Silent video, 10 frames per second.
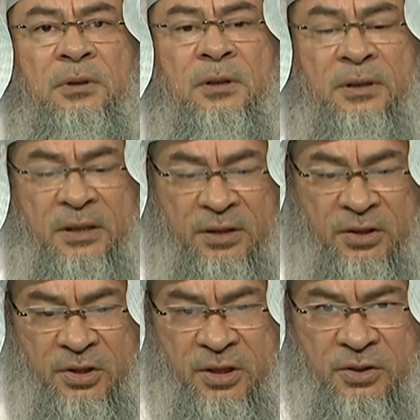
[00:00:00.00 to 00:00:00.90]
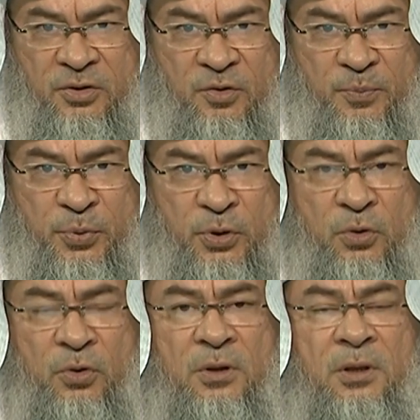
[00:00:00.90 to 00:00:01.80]
that this is
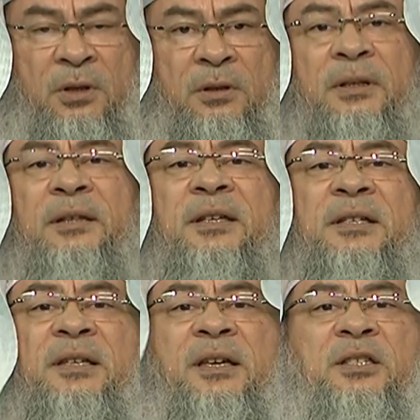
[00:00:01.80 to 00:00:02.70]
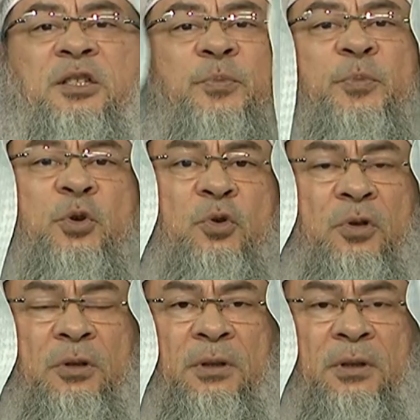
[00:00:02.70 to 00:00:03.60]
pure, that this is pure.